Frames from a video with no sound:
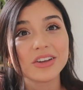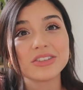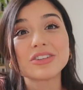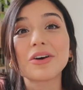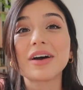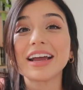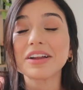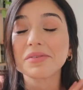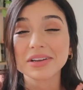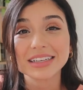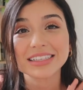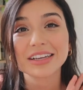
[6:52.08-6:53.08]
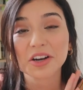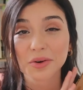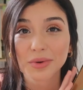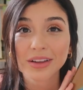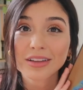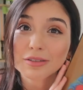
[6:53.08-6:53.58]
So anyways,
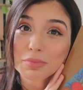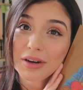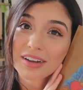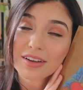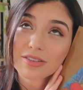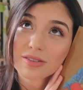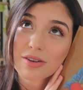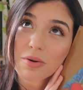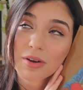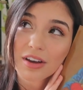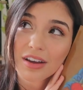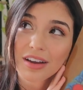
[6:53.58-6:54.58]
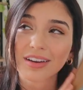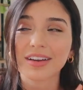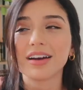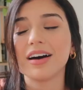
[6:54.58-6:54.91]
read this book, it's so good.